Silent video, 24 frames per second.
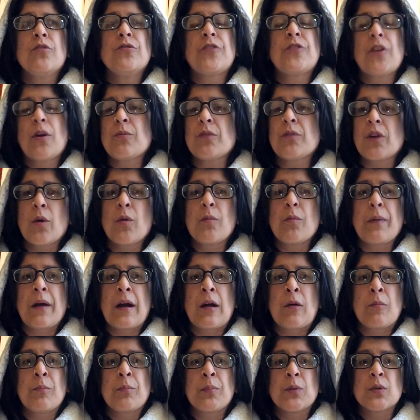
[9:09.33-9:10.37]
don't know
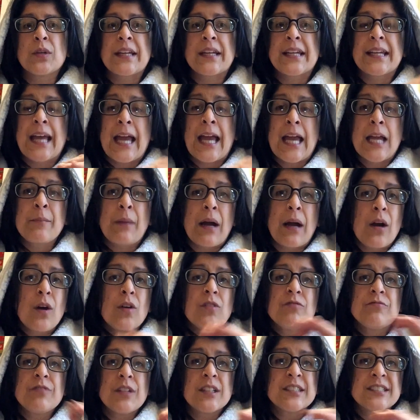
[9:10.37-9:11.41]
about, but it came out
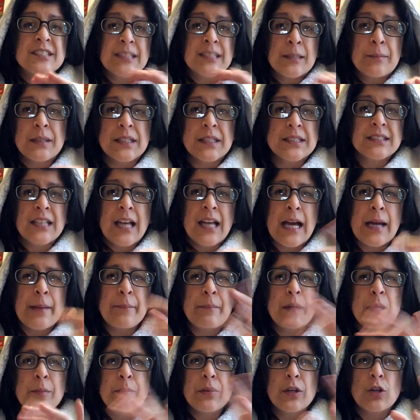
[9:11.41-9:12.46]
at a similar time,
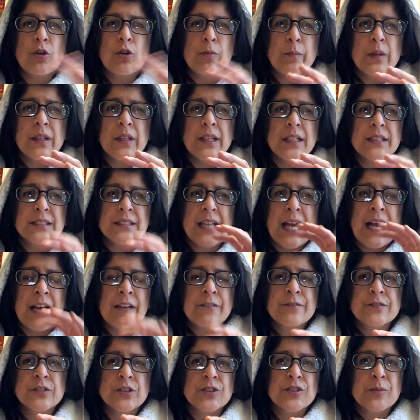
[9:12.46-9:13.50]
maybe a couple of years
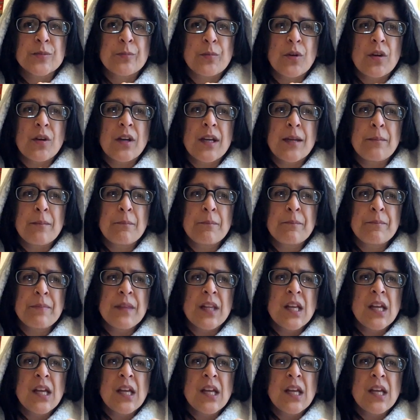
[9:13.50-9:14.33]
after Supreme.